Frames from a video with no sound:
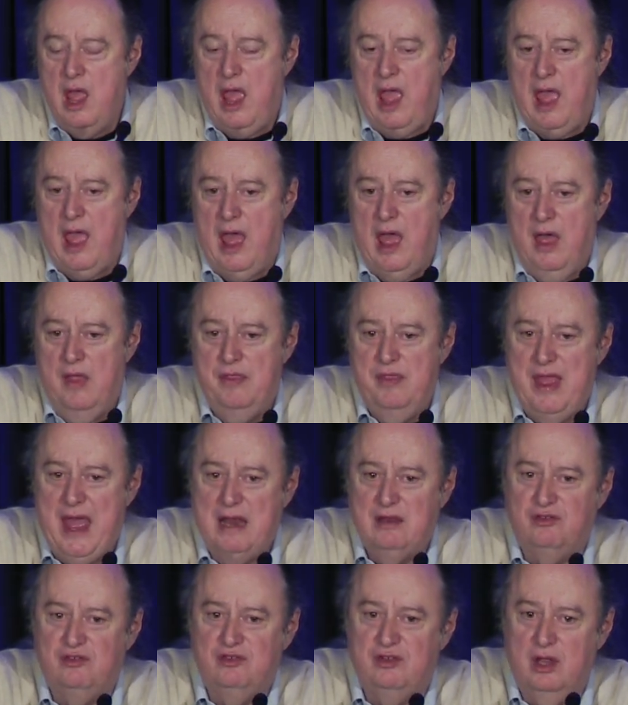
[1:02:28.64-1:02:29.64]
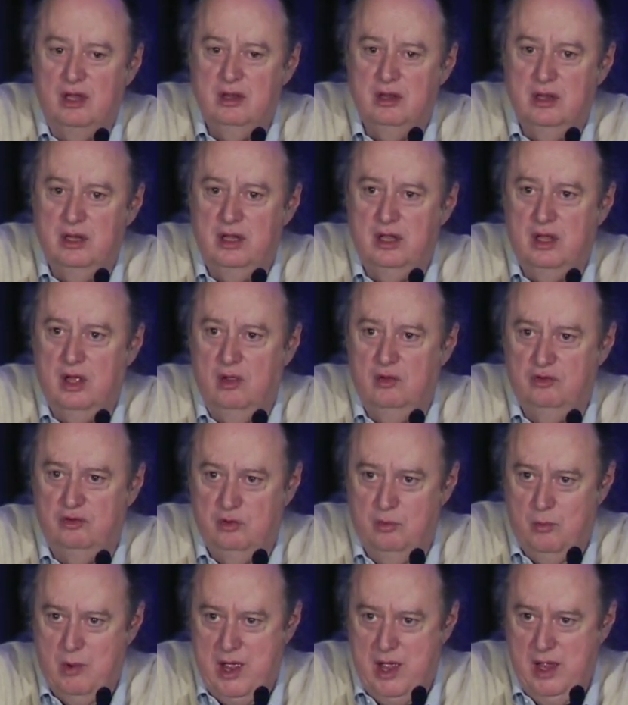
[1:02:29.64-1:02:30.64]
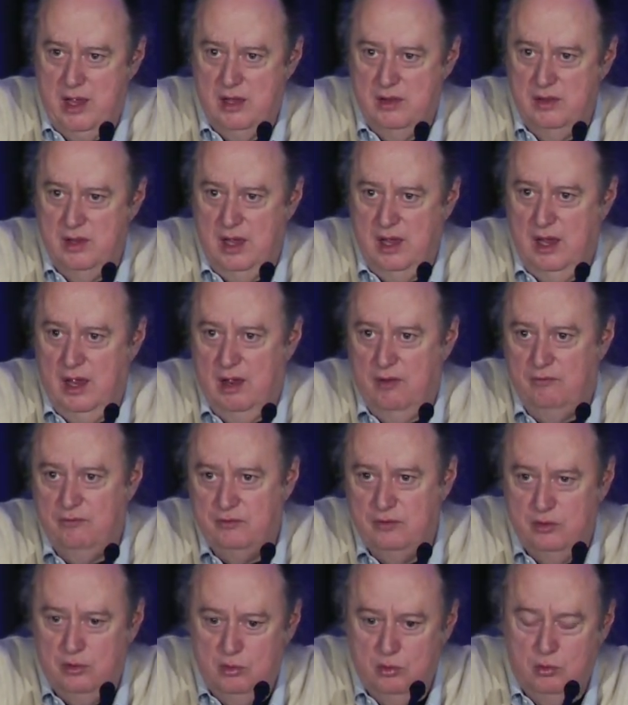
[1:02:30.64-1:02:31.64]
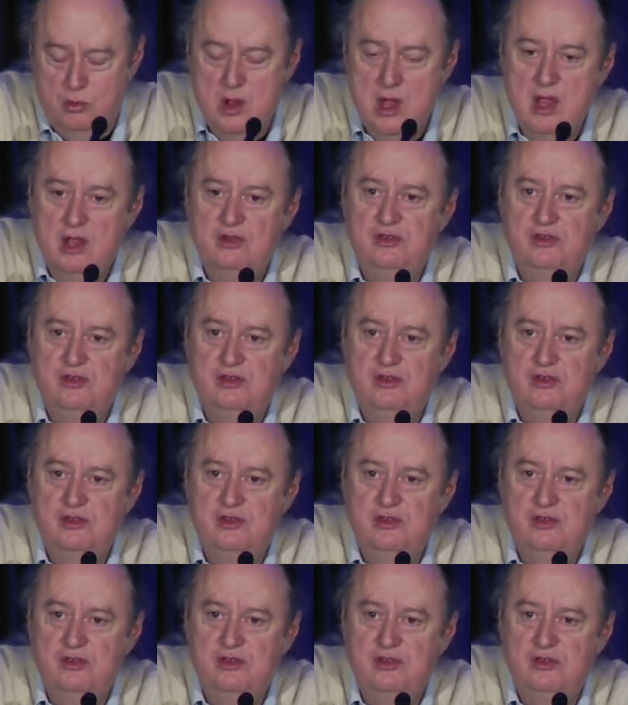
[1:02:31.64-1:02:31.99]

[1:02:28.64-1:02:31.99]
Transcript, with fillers: and that suddenly goes away and they have to